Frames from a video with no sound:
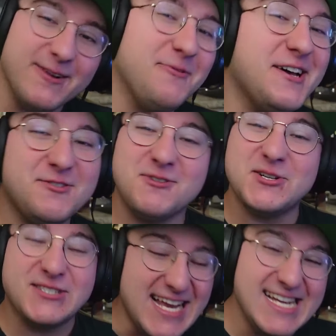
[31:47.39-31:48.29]

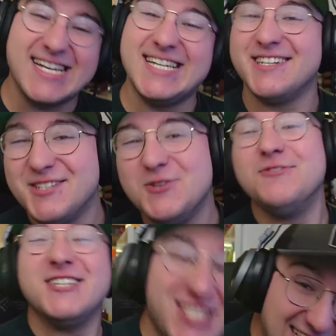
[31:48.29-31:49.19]
Westeros ain't gonna do
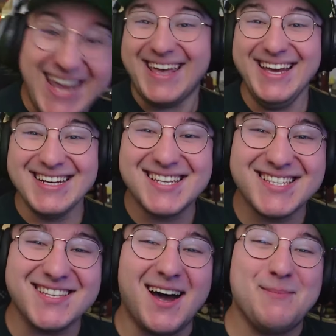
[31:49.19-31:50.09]
shit to
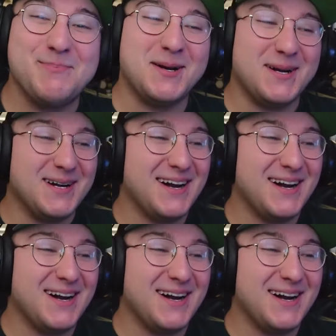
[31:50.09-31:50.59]
stop her.